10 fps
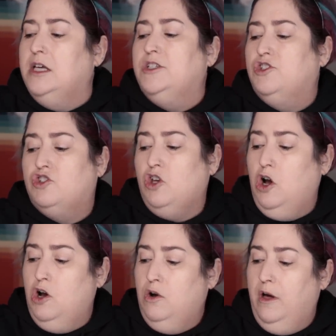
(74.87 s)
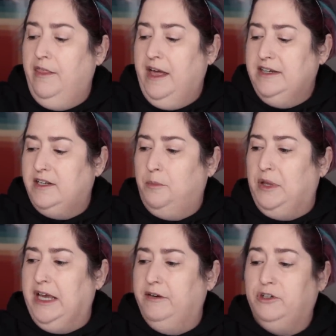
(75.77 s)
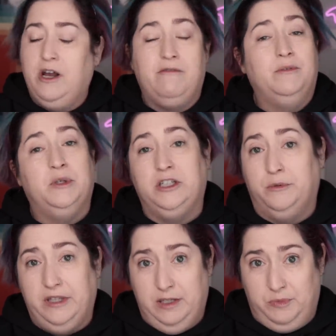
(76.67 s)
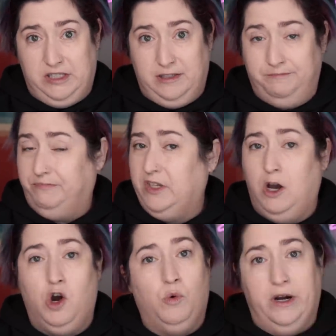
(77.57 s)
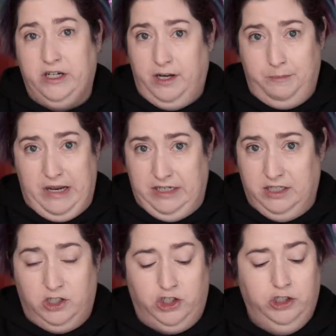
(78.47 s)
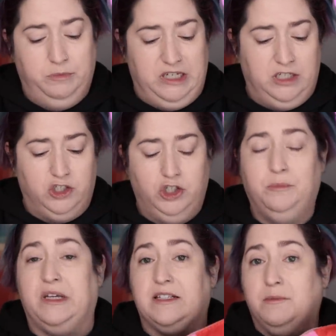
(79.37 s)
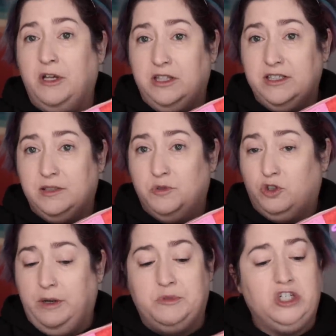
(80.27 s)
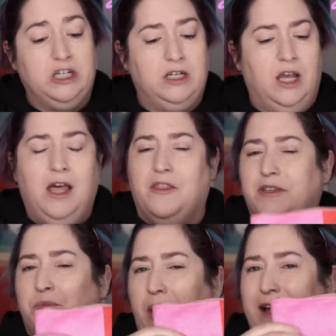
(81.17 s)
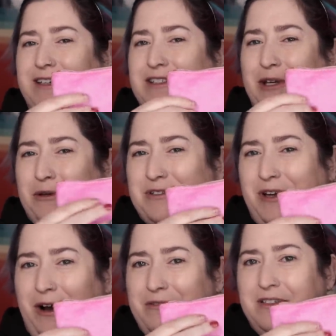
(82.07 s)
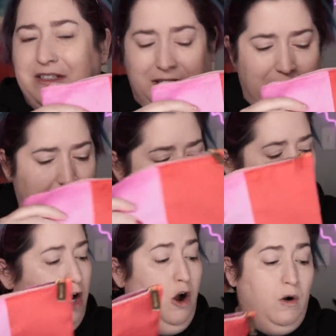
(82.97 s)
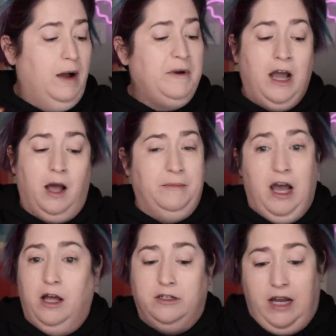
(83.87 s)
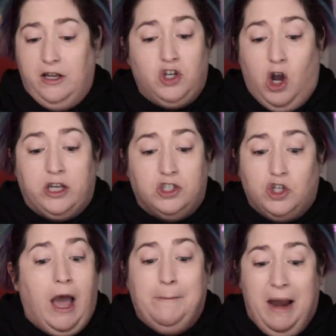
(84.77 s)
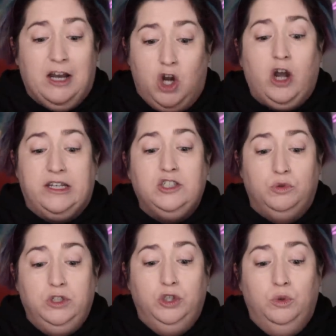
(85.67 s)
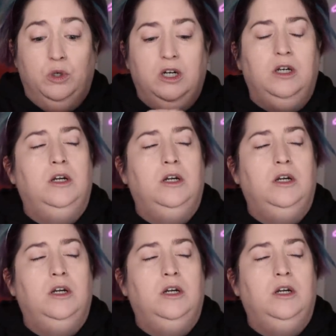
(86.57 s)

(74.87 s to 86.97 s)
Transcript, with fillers: So that is our plan. If you're not familiar with Ipsy, oh, where you been? You should be. You should be. It's a monthly subscription. This bag is so soft. No, I'm not. I'm not. not talking. To, I'm not talking to you.